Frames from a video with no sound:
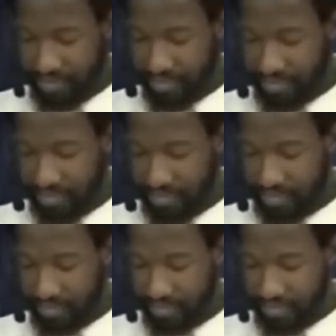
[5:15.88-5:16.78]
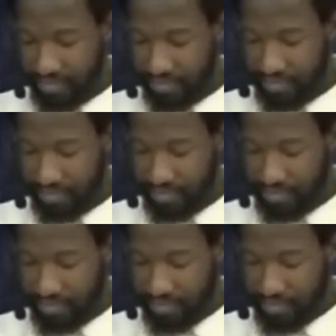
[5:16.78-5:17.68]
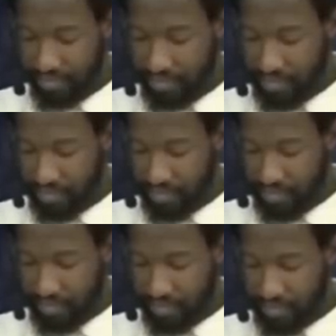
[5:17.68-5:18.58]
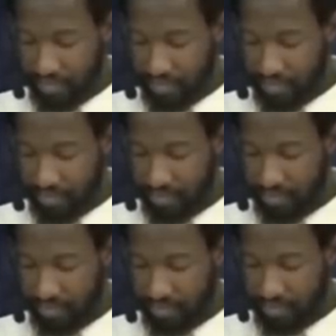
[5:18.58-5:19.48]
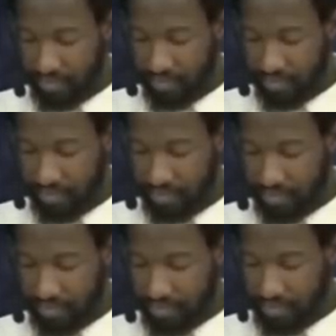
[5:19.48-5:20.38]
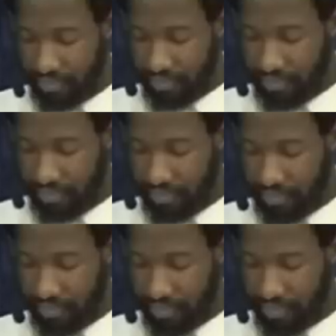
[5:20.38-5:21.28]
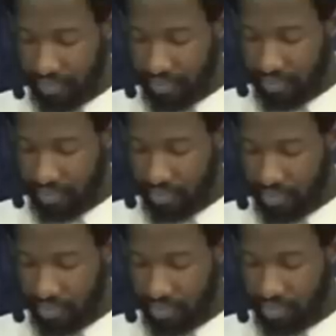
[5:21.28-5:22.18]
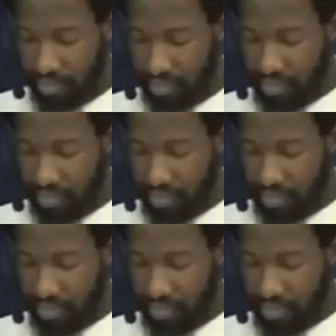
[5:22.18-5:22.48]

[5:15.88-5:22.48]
(silent)